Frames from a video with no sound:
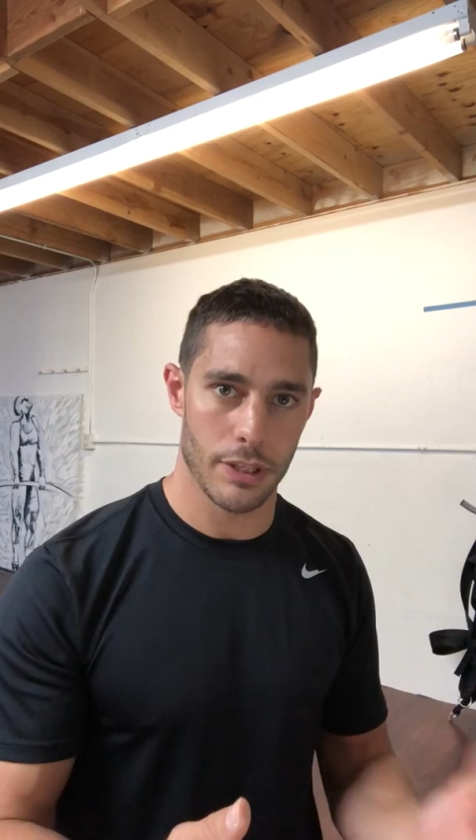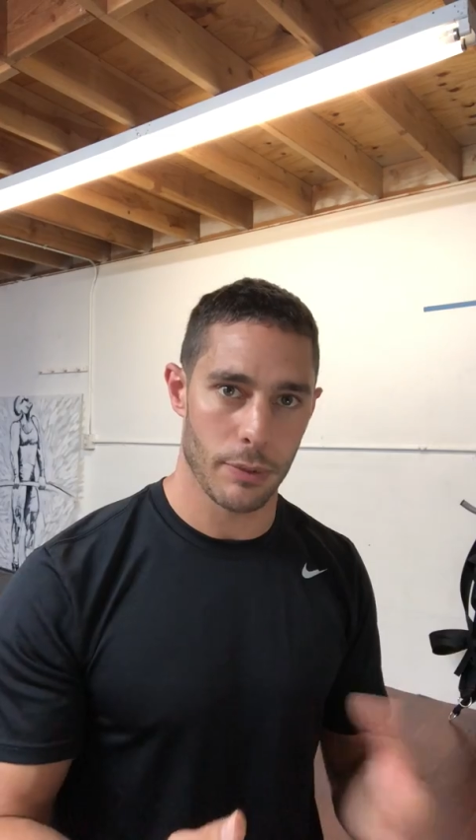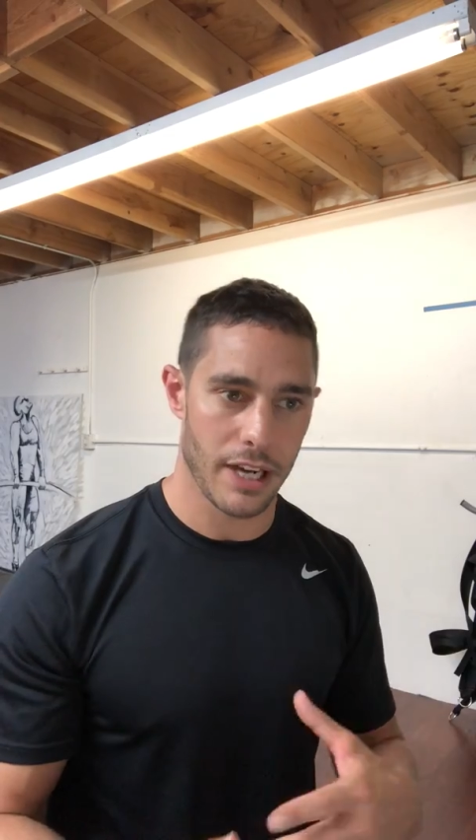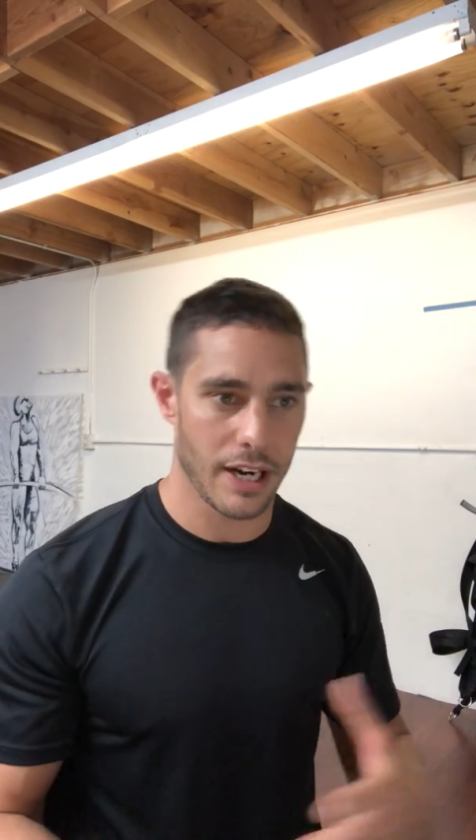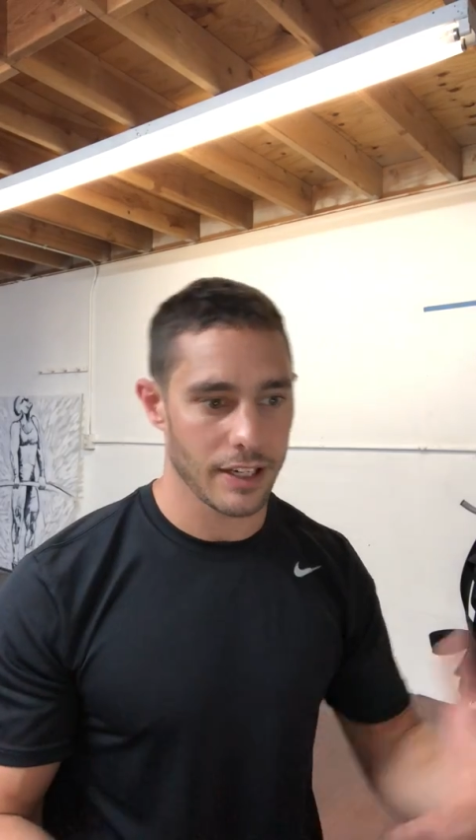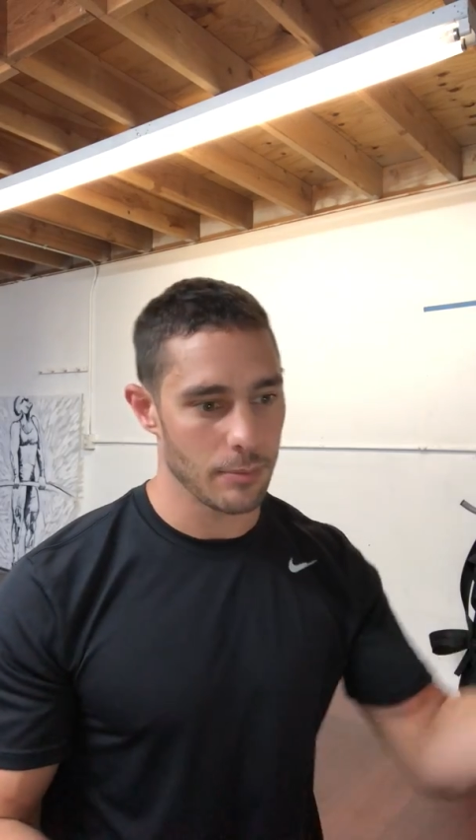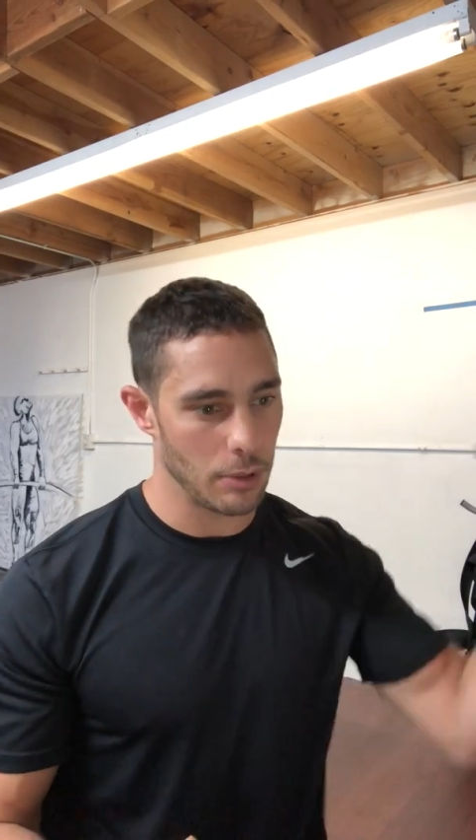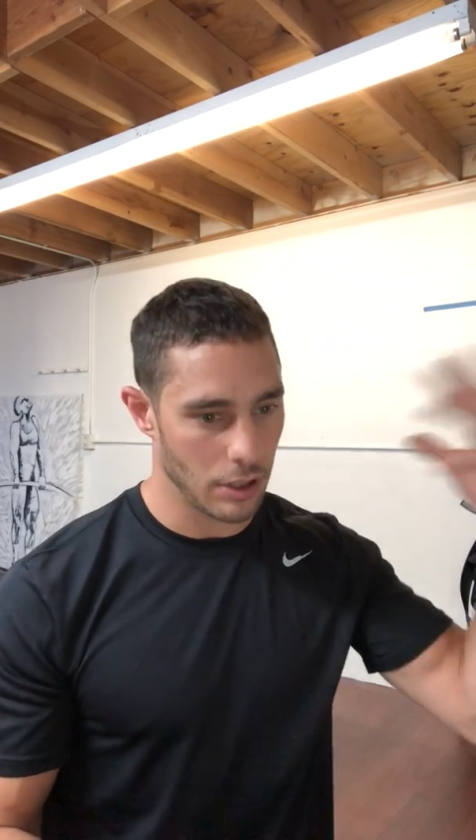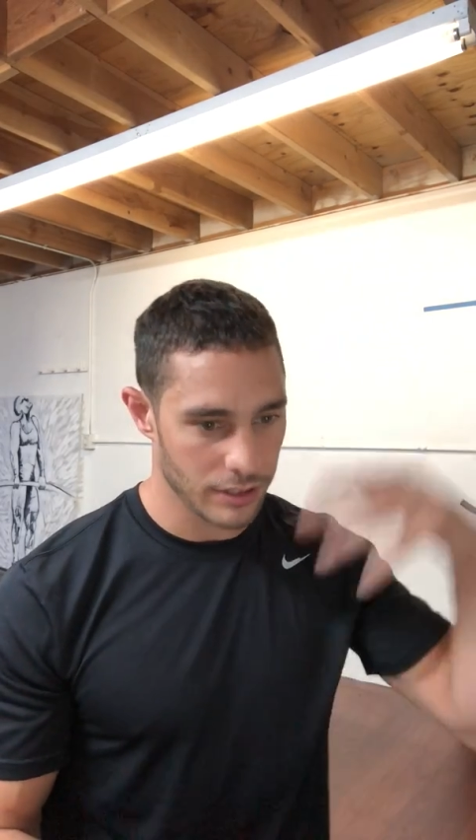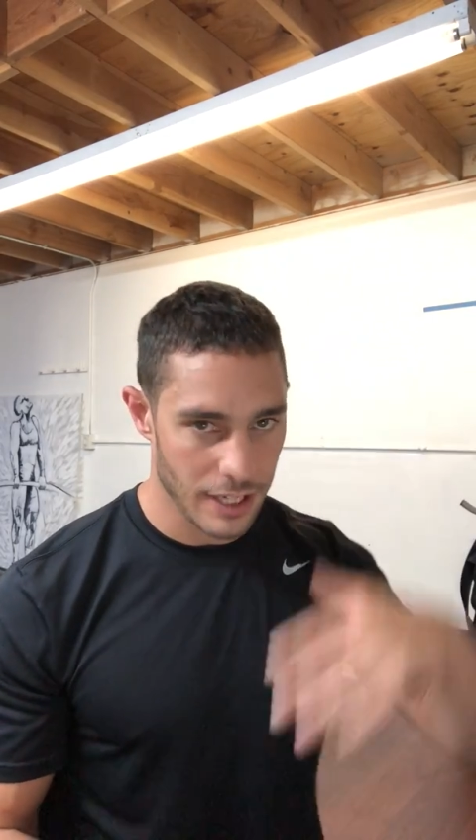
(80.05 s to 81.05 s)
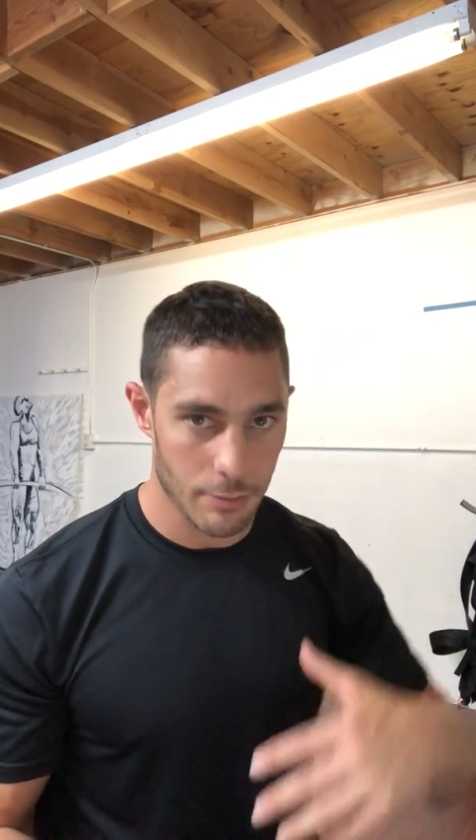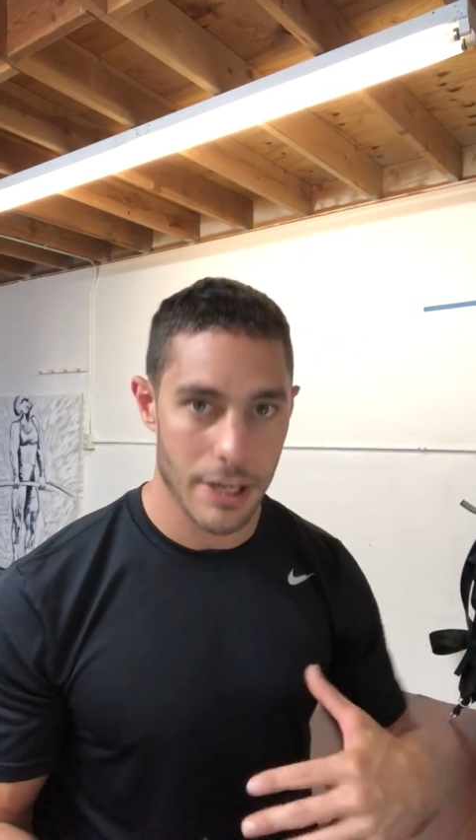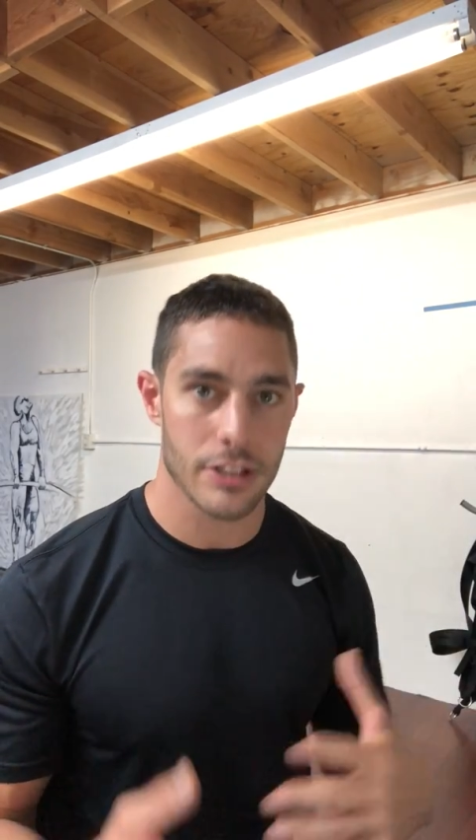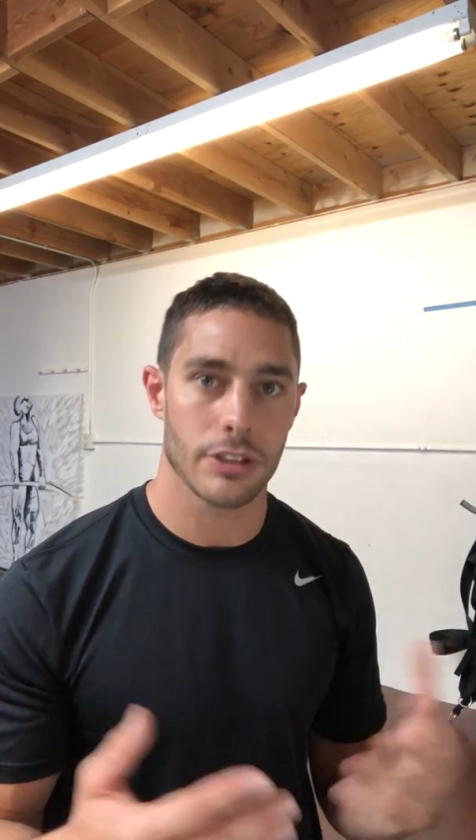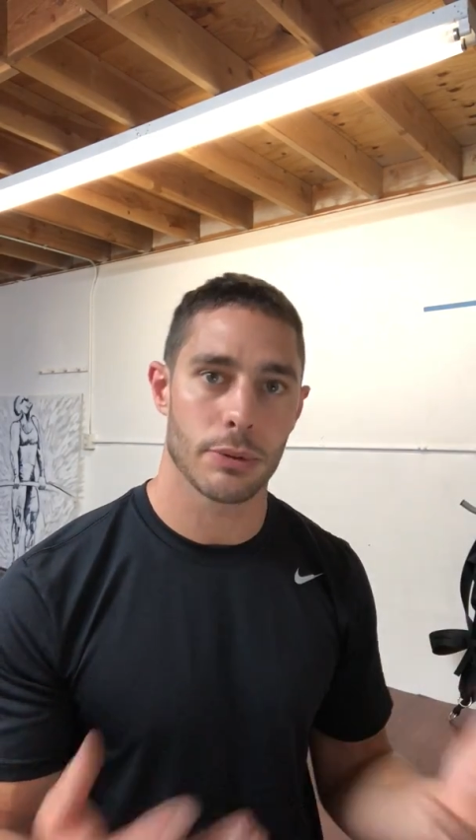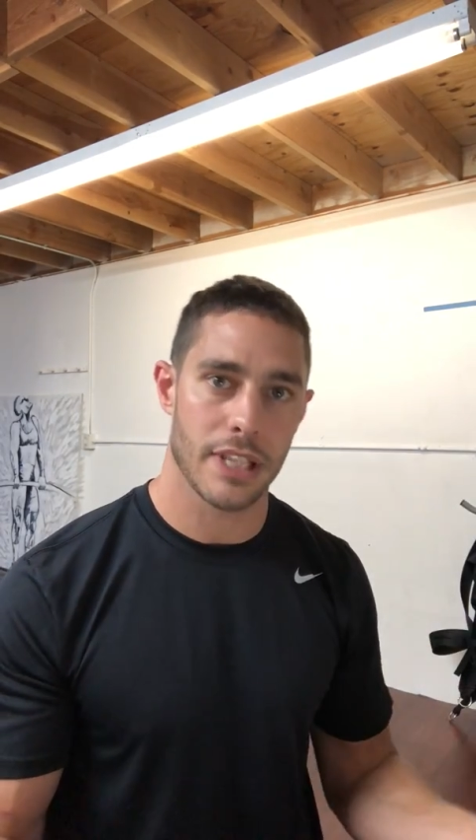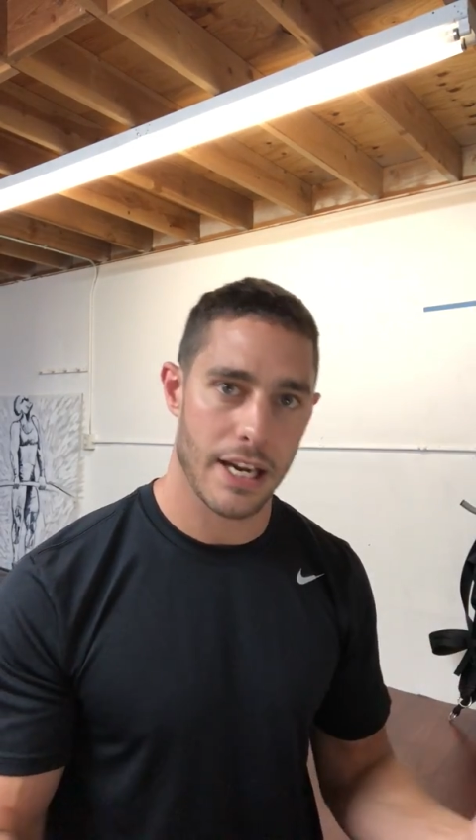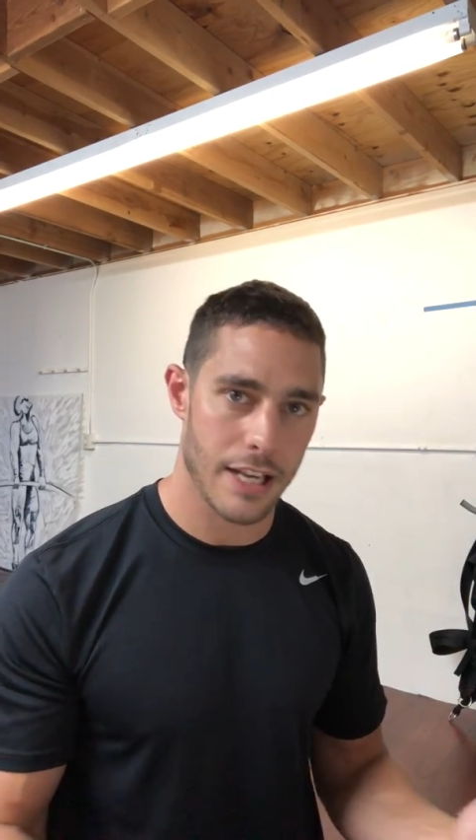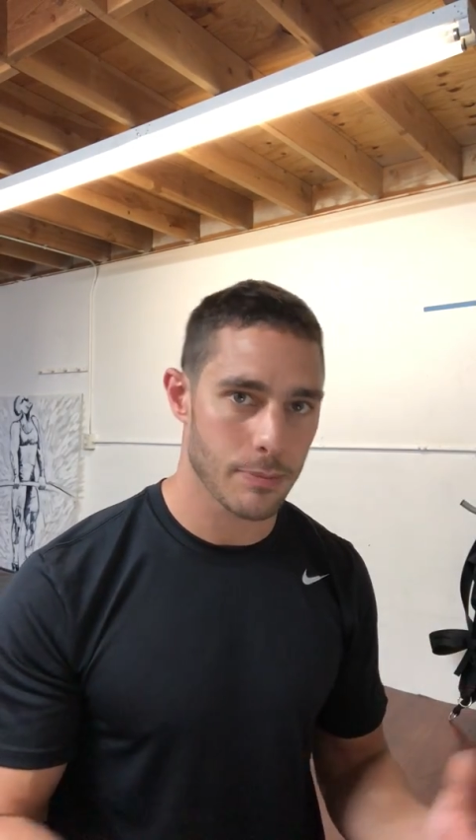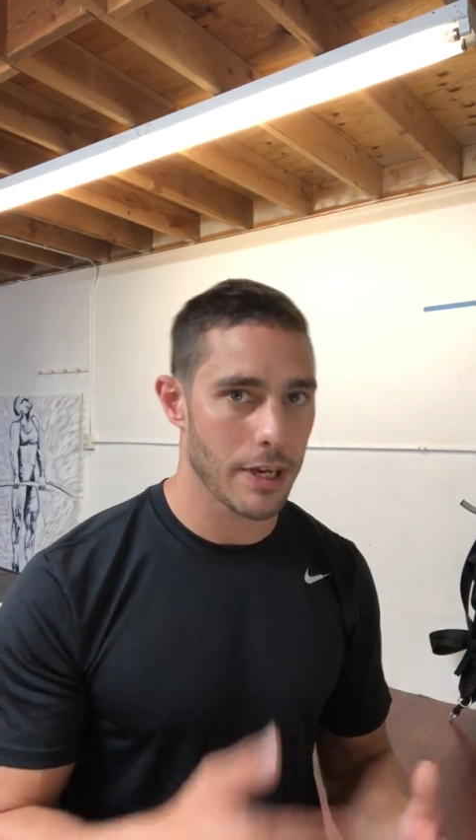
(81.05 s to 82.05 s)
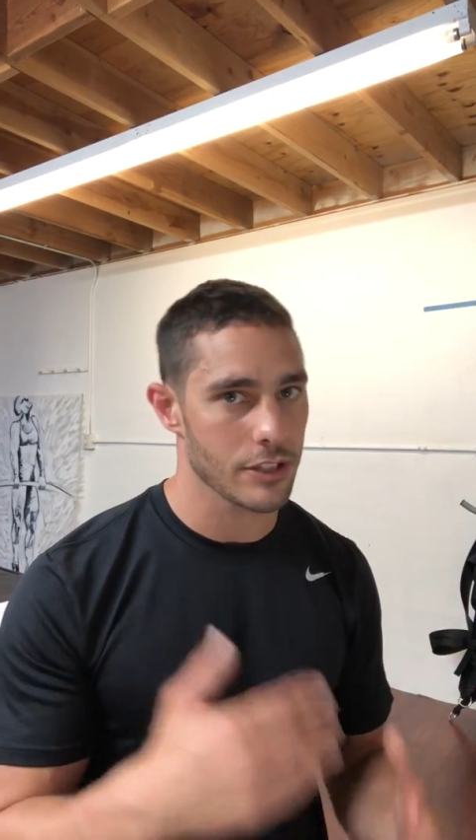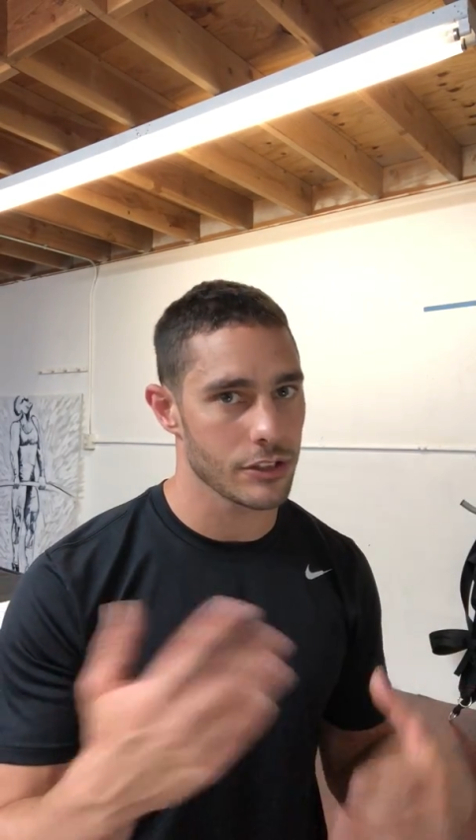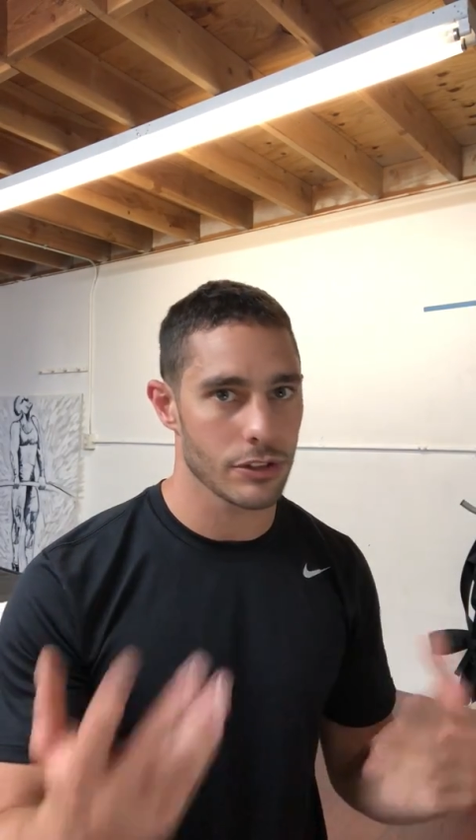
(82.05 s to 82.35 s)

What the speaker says: and then we kind of get bogged down mentally with that aspect,